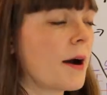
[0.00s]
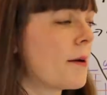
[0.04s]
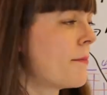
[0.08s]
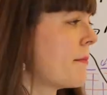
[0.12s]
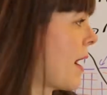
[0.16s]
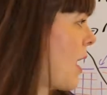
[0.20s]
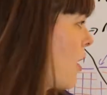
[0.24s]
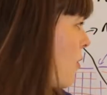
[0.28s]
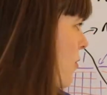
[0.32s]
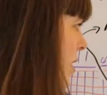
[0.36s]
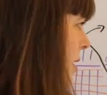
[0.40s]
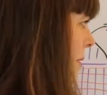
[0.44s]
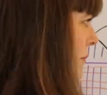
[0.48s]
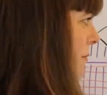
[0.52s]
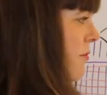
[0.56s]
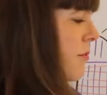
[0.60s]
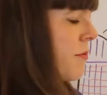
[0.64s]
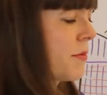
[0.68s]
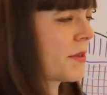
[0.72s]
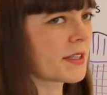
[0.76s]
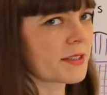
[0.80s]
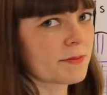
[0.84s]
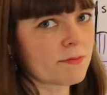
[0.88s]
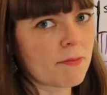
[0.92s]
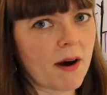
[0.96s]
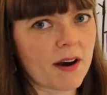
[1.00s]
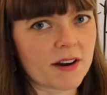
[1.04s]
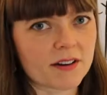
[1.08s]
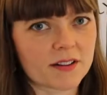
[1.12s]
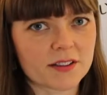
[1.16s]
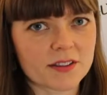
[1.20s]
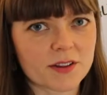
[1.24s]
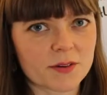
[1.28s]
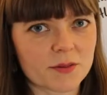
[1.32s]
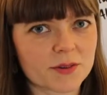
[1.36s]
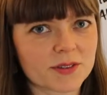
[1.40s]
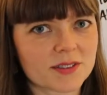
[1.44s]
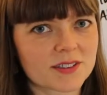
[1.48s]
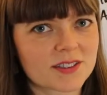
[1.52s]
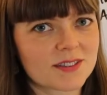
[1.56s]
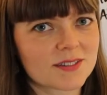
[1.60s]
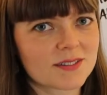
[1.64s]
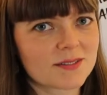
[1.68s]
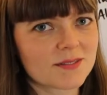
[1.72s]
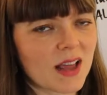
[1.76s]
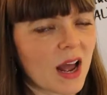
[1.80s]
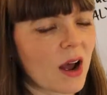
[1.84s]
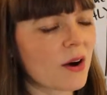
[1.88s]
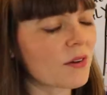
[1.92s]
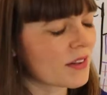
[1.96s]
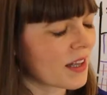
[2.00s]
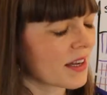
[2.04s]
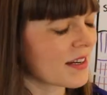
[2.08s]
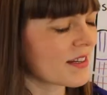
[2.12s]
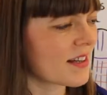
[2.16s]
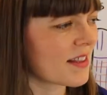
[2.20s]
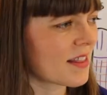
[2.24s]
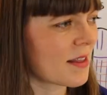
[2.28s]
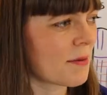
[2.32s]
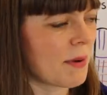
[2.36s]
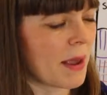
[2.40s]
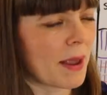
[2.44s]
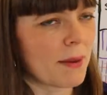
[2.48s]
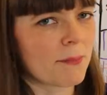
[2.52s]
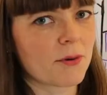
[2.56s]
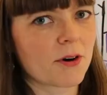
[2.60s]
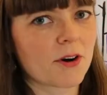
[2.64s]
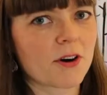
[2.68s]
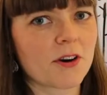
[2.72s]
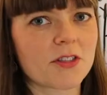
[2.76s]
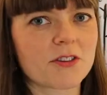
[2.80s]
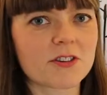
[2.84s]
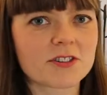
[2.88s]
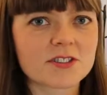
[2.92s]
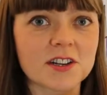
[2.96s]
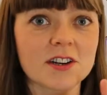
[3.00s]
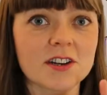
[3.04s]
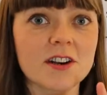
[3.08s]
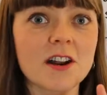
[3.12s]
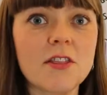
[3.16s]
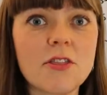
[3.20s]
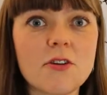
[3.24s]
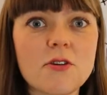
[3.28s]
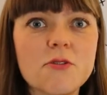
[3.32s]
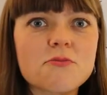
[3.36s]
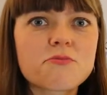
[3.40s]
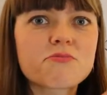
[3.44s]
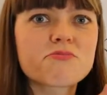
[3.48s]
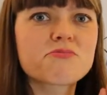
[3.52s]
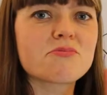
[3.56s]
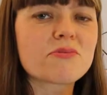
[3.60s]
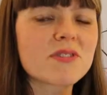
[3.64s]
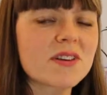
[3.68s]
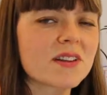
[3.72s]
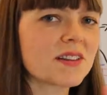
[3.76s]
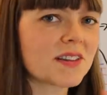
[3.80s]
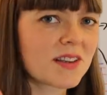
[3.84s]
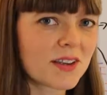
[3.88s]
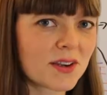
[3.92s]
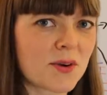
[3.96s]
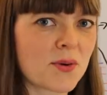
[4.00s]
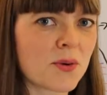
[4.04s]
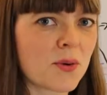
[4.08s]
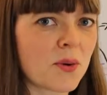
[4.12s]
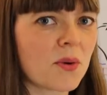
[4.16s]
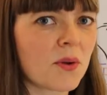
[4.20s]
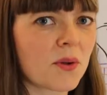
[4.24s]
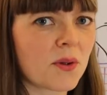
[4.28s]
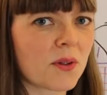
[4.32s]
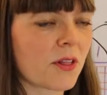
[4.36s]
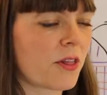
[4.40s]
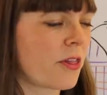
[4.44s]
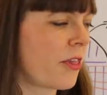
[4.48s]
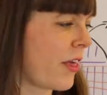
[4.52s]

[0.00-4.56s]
um, outcome from this model that was outlined in the paper. There's another really cool